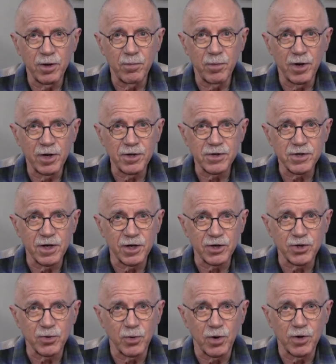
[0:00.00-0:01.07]
in mine
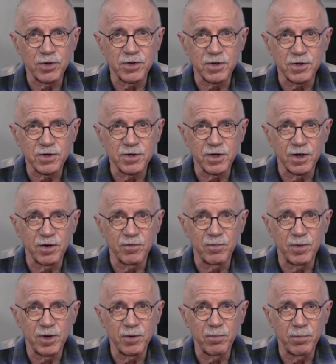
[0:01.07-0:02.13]
sanctuaries instead of
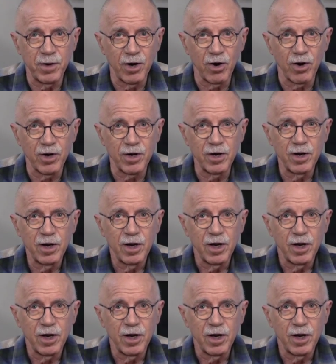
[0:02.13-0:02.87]
being buried